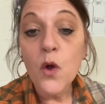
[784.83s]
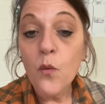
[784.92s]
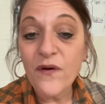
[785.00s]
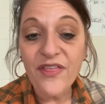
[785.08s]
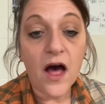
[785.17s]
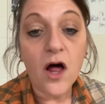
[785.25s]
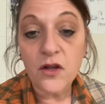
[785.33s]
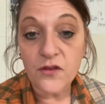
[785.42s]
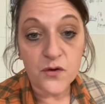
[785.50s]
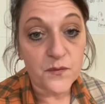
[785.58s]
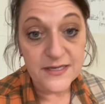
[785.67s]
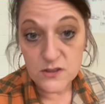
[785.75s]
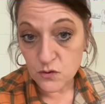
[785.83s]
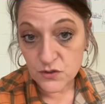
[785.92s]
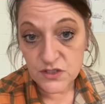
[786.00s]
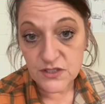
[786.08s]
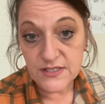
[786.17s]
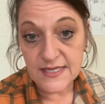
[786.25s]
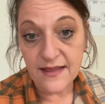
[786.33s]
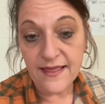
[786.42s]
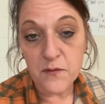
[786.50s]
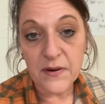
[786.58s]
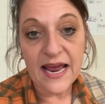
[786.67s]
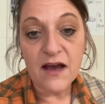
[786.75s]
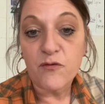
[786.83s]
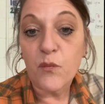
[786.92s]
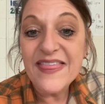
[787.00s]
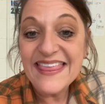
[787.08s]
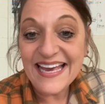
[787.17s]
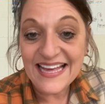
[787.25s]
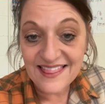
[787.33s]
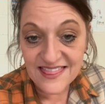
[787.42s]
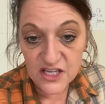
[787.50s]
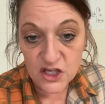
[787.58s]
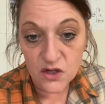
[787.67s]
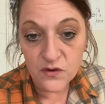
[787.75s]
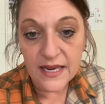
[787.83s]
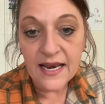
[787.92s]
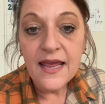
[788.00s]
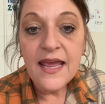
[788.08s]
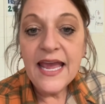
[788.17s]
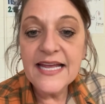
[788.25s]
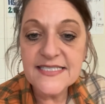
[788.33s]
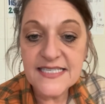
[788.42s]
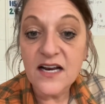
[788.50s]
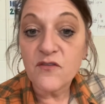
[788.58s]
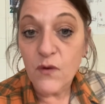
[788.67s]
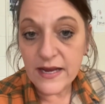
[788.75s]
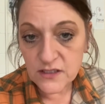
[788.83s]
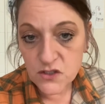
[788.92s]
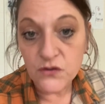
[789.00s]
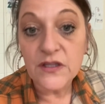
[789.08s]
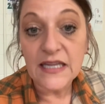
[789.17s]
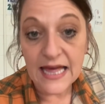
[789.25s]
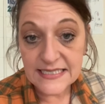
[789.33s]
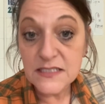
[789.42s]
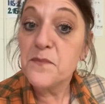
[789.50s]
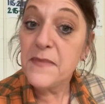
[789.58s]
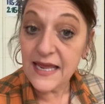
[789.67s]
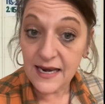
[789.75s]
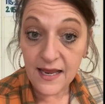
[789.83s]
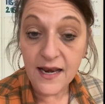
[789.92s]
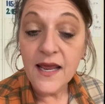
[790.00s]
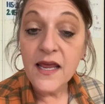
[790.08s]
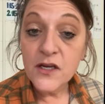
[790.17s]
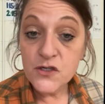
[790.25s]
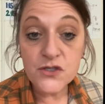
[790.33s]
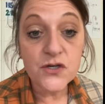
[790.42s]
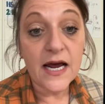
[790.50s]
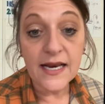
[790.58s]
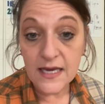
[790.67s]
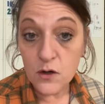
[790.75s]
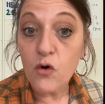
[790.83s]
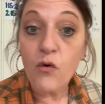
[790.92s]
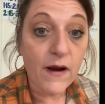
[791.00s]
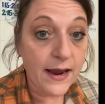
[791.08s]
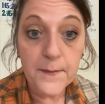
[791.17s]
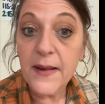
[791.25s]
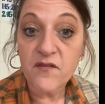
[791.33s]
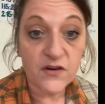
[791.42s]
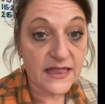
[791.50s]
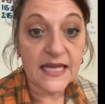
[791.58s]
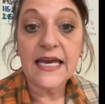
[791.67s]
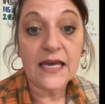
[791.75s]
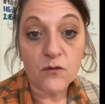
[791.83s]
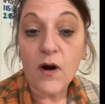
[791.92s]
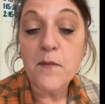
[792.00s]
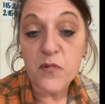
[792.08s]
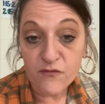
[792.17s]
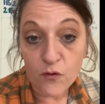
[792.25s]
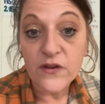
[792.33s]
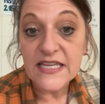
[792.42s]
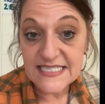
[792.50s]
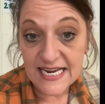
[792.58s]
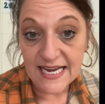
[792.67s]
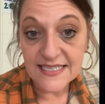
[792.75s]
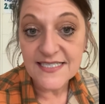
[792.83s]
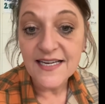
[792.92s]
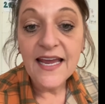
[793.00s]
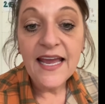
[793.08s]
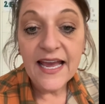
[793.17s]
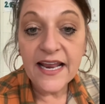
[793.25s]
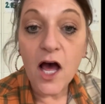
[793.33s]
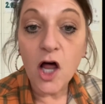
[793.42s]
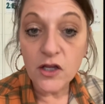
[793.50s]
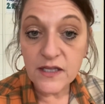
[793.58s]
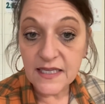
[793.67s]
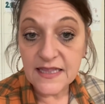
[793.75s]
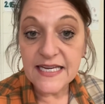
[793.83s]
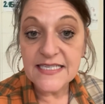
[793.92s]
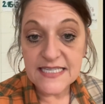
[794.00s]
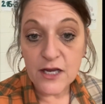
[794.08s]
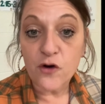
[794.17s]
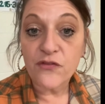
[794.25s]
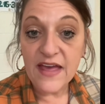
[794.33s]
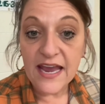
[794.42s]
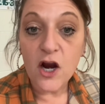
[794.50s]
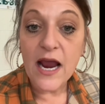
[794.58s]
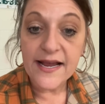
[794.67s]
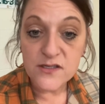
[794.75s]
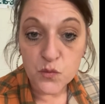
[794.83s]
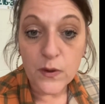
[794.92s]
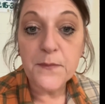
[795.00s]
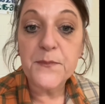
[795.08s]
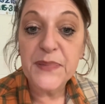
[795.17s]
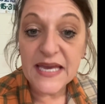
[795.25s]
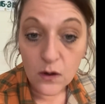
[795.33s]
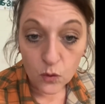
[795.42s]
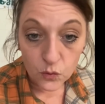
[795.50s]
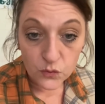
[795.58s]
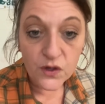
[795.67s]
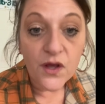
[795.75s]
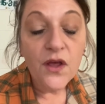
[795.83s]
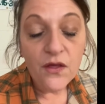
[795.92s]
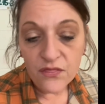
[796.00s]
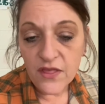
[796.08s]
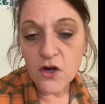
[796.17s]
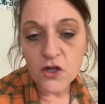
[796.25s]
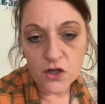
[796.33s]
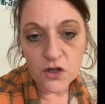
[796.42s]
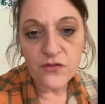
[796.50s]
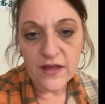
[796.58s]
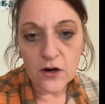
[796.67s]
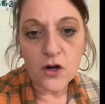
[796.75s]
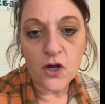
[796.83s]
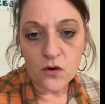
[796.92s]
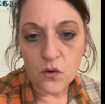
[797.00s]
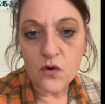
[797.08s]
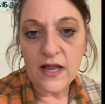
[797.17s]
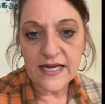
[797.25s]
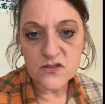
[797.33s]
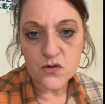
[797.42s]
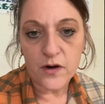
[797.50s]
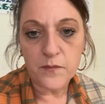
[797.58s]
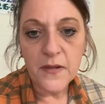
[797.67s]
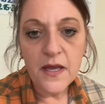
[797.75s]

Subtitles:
with all of the resources that they would have within the unit, instead of waiting until the last minute to try to cram everything in right before the test, and all of the things that are there as we build their Google Classroom.